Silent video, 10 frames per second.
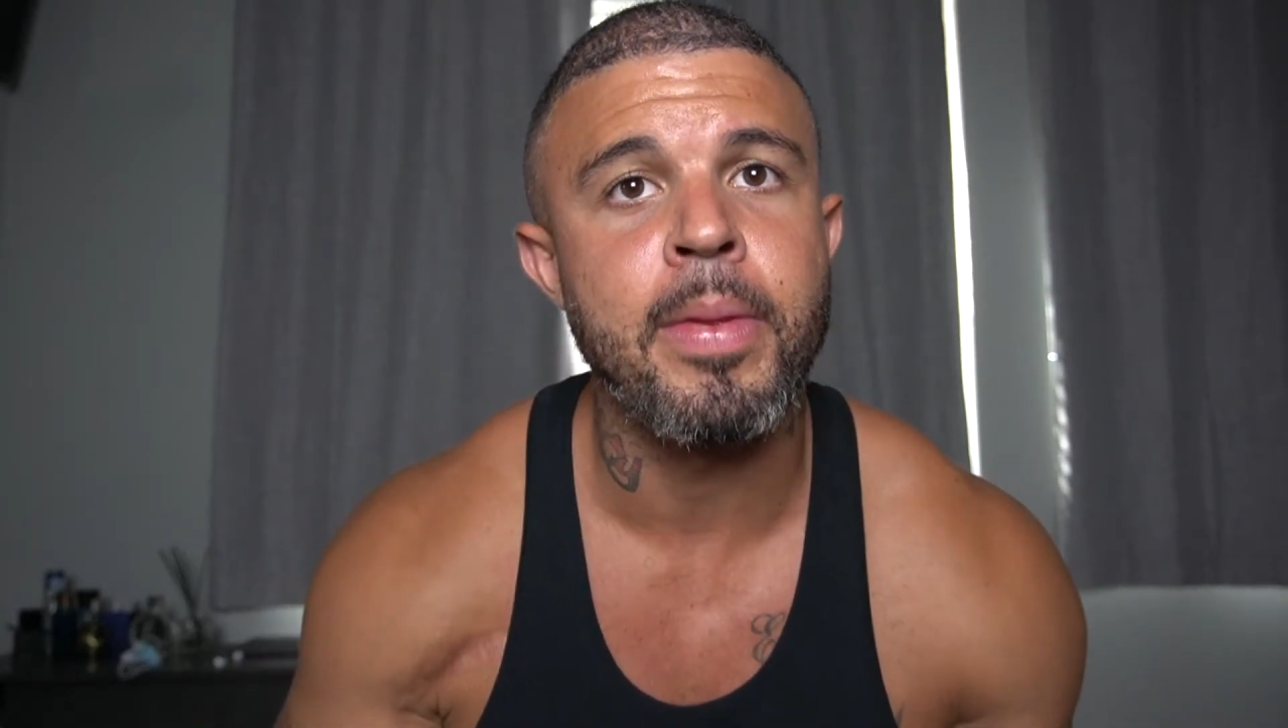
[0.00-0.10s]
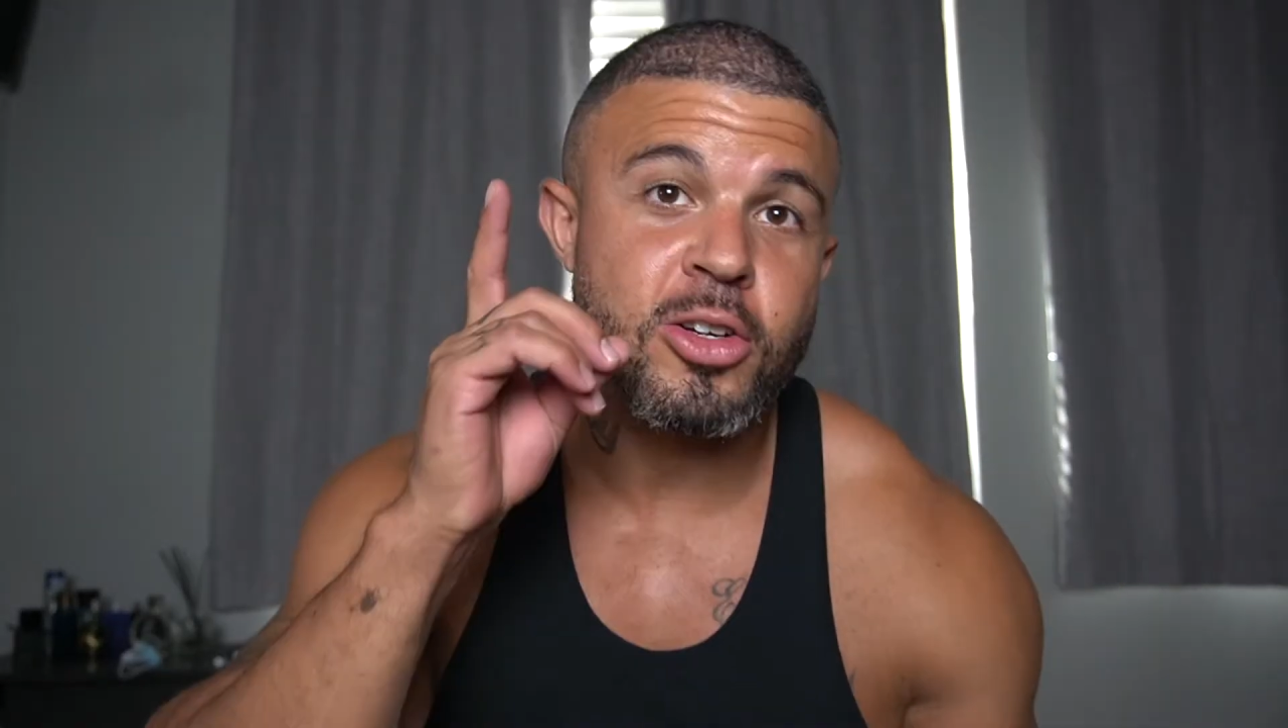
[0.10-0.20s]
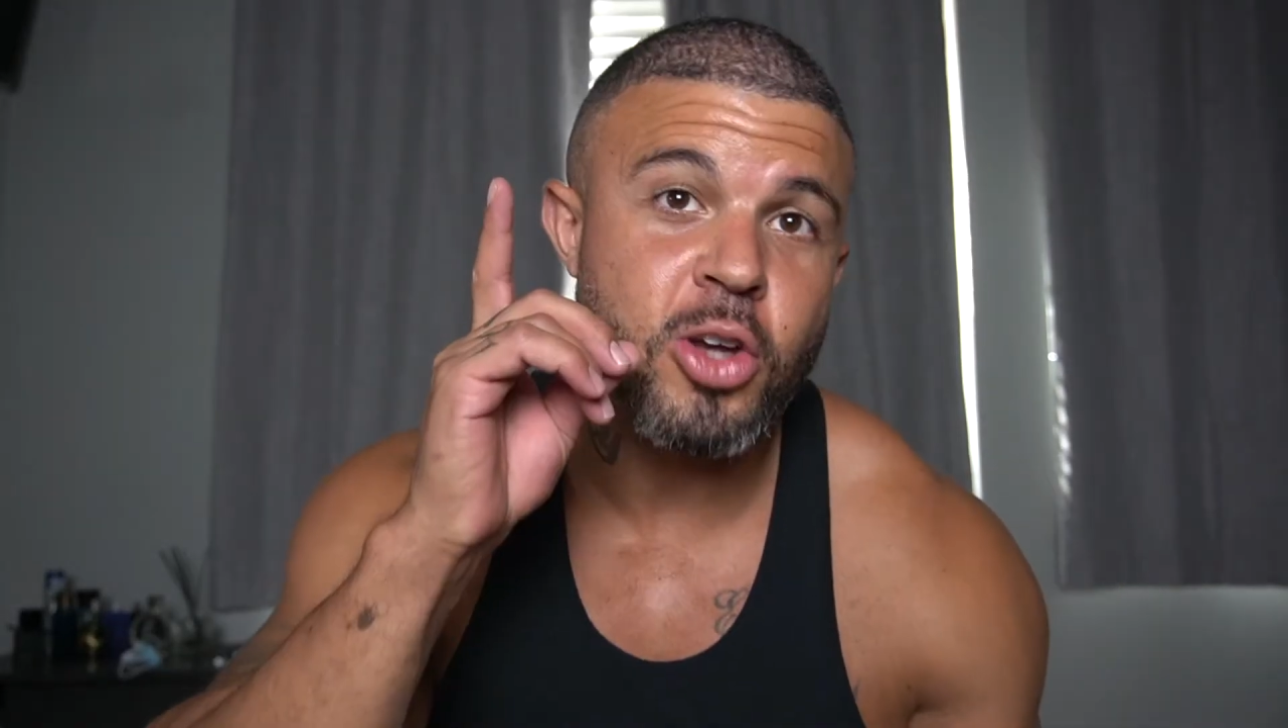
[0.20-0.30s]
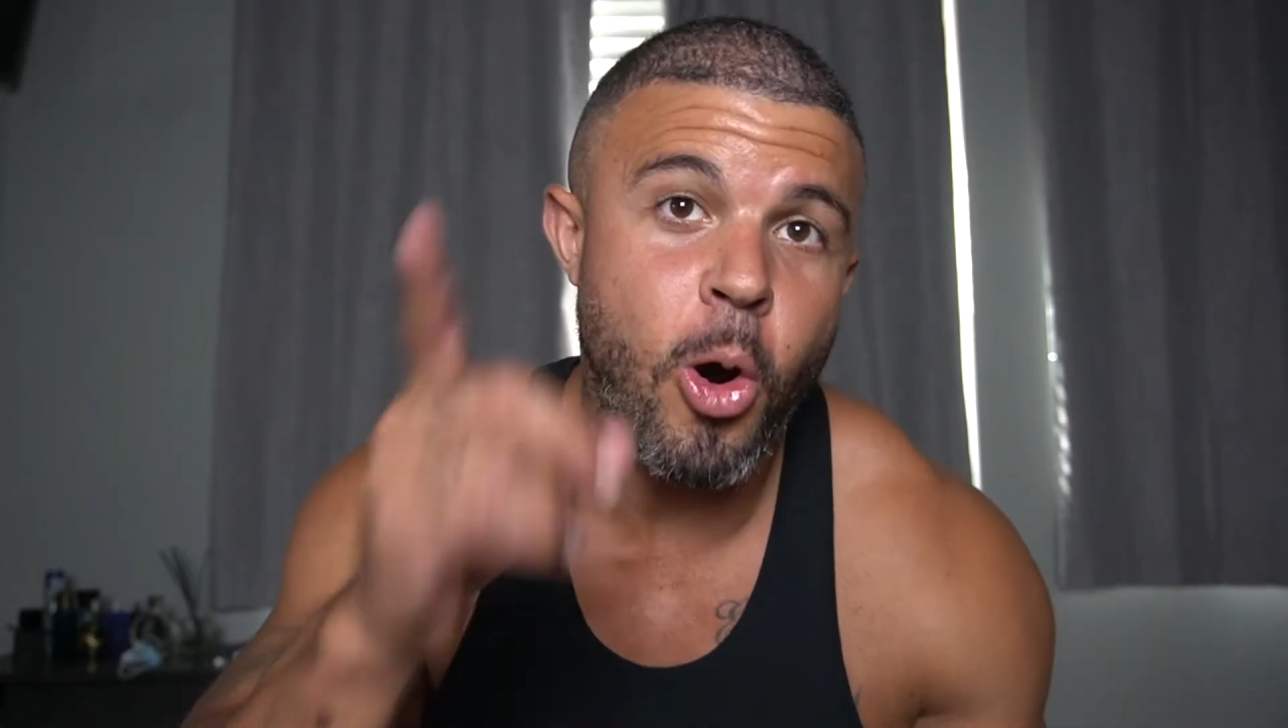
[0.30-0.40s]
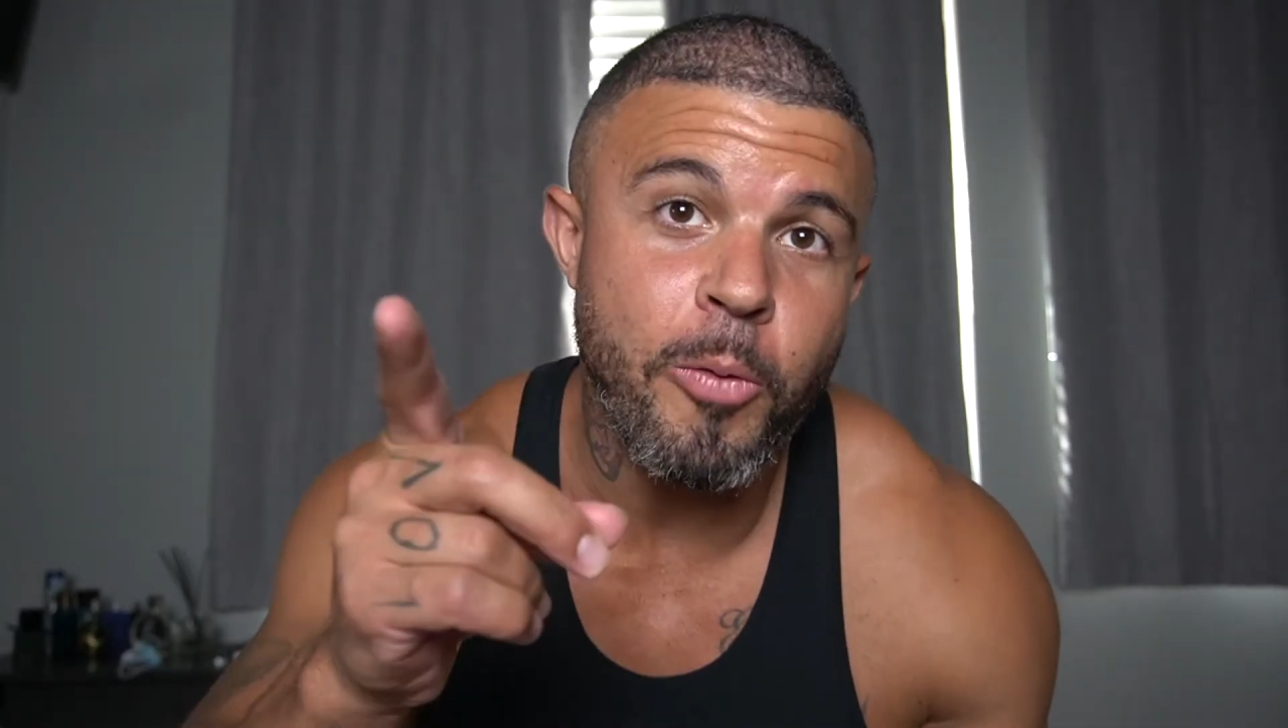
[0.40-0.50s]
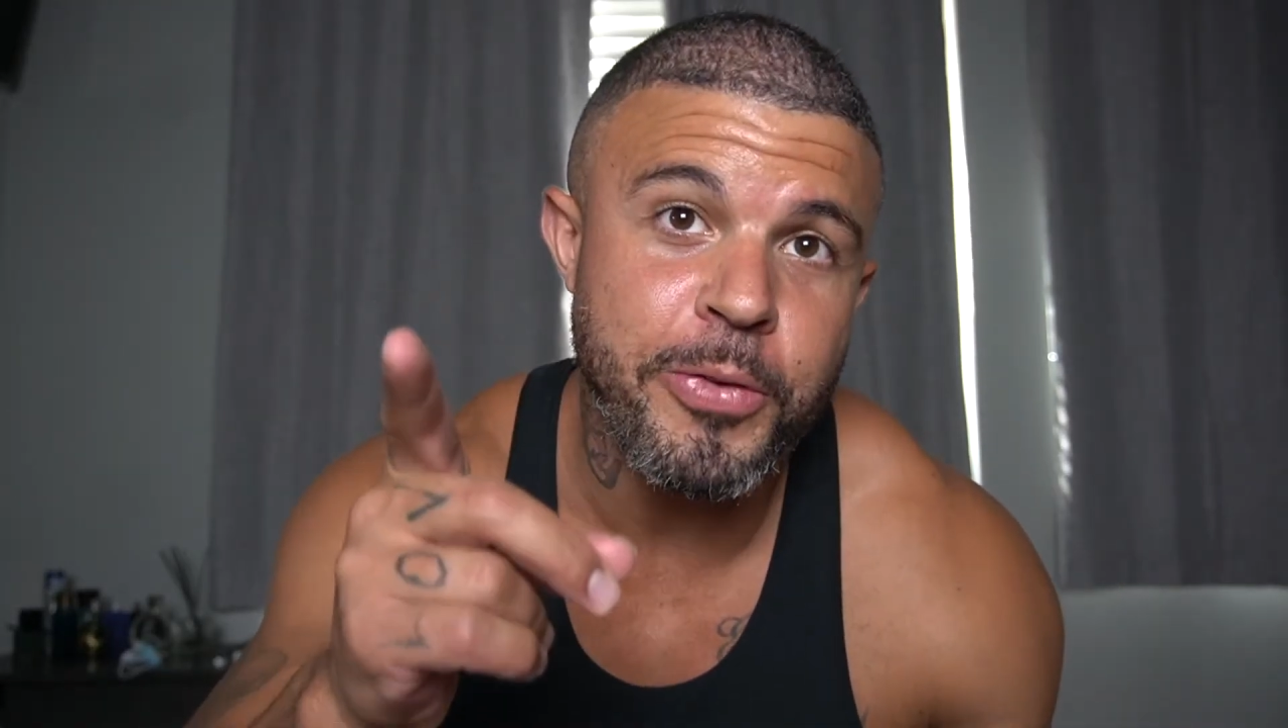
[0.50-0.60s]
There's hope